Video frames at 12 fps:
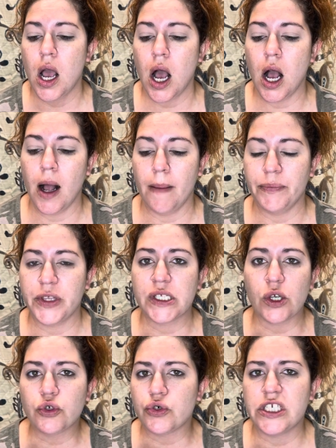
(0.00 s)
um, the
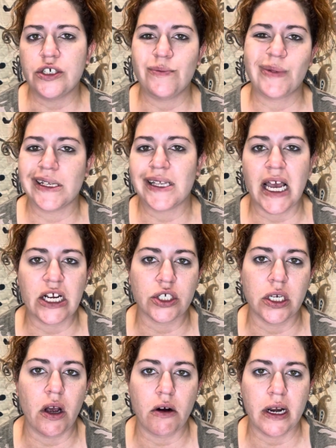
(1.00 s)
sultry dupe, because I
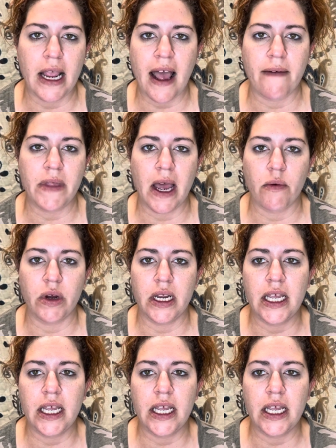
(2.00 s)
actually already have that one.